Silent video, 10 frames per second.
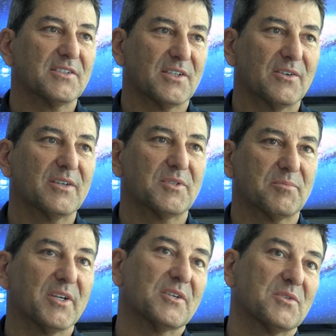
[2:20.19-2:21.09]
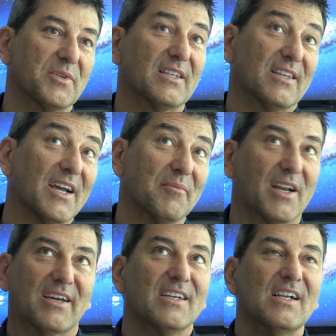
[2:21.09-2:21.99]
So it was bittersweet there,
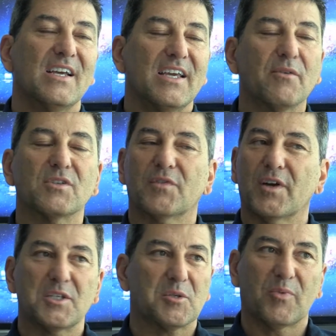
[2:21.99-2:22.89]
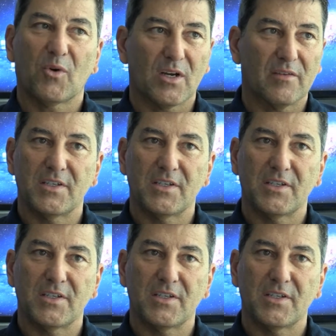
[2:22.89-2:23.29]
but I, he was very supportive.